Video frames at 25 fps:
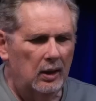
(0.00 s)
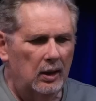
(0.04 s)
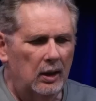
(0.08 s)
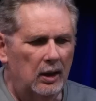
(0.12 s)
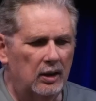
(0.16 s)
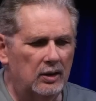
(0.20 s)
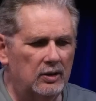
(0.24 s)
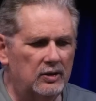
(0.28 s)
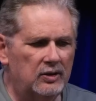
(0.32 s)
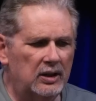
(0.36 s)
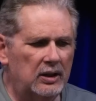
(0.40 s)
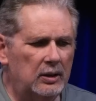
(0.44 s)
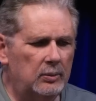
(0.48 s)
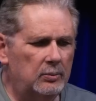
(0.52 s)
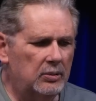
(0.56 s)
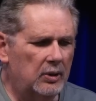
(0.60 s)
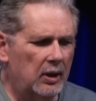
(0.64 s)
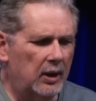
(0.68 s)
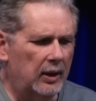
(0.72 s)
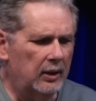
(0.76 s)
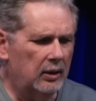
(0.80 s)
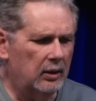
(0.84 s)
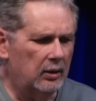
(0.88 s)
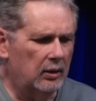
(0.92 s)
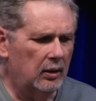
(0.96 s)
It seems
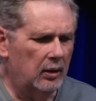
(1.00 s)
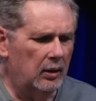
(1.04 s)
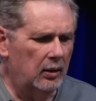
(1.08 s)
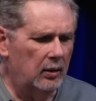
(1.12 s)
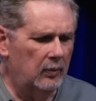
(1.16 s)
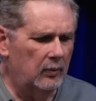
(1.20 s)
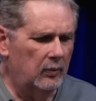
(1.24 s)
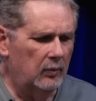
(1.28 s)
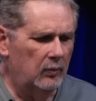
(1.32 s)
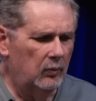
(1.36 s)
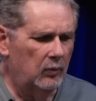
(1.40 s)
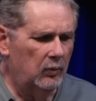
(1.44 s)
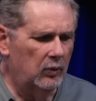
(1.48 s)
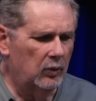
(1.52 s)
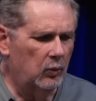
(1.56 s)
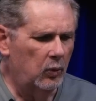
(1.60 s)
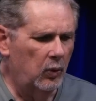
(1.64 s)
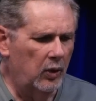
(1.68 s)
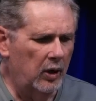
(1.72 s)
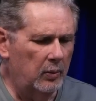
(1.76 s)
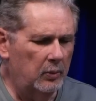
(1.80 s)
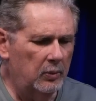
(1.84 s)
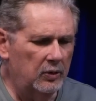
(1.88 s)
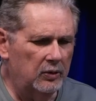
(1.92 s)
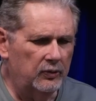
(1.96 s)
like
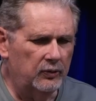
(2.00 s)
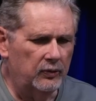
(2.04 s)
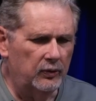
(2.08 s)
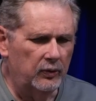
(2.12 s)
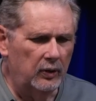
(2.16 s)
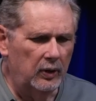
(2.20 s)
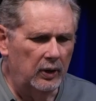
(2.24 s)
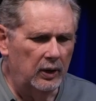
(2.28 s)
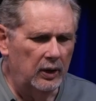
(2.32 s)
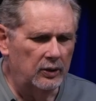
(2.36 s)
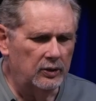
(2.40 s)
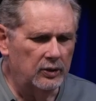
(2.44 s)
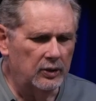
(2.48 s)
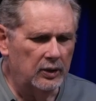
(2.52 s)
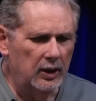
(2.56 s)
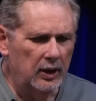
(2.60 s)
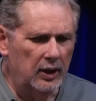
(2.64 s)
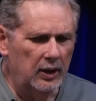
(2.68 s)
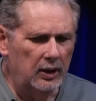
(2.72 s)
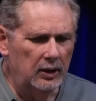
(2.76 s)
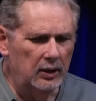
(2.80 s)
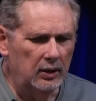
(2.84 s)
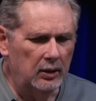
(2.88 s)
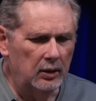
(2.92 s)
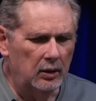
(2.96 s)
requirements for
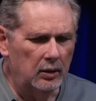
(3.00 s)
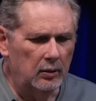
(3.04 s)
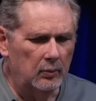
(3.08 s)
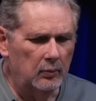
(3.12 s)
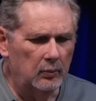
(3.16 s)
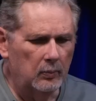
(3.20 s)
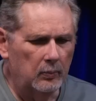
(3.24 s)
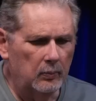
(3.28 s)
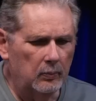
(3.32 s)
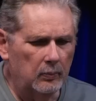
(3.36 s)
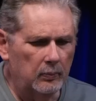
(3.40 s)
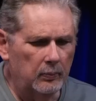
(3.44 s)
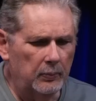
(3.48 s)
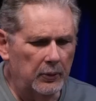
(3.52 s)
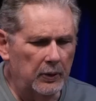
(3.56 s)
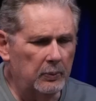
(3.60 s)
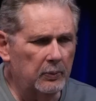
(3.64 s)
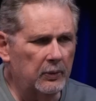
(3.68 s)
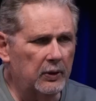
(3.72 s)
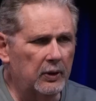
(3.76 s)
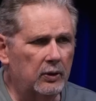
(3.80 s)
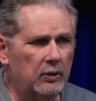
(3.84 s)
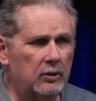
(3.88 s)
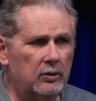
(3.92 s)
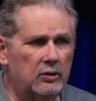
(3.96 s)
educating people
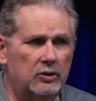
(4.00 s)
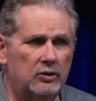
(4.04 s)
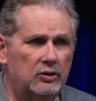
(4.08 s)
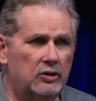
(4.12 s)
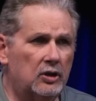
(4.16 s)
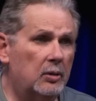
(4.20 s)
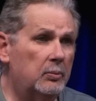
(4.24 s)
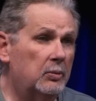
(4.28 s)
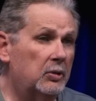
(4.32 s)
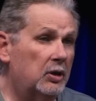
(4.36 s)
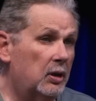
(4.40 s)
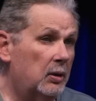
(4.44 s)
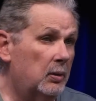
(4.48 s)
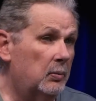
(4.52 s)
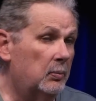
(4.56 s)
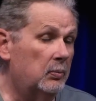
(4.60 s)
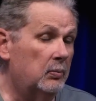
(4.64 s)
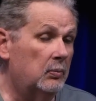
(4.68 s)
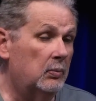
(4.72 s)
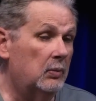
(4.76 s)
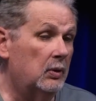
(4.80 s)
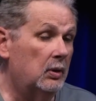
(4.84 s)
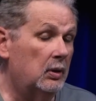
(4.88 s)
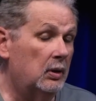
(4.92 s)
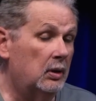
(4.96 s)
that are just coming up
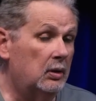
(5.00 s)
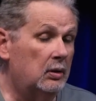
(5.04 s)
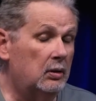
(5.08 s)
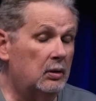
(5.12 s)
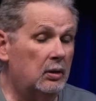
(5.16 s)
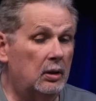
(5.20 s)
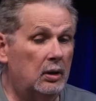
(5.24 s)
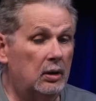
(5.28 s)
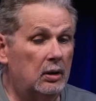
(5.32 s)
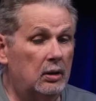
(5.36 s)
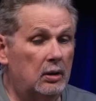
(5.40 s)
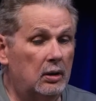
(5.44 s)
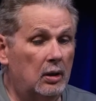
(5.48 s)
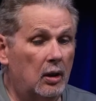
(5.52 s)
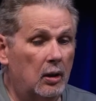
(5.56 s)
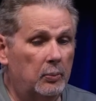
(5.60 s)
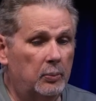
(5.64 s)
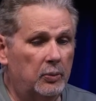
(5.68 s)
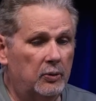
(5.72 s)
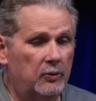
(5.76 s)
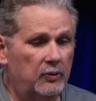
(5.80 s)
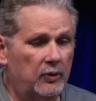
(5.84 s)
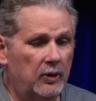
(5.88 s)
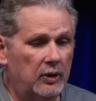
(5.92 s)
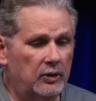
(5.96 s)
in our
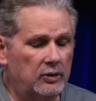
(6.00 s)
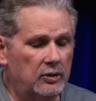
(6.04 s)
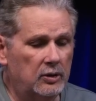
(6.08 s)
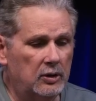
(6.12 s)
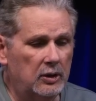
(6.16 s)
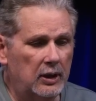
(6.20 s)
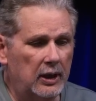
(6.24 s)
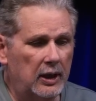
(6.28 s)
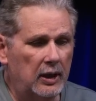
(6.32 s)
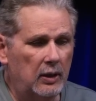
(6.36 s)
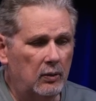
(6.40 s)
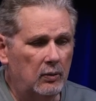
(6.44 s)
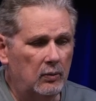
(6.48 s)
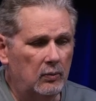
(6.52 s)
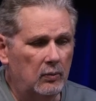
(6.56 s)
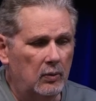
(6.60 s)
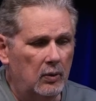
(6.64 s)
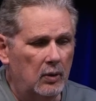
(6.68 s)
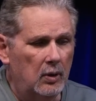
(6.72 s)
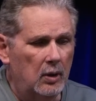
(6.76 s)
profession now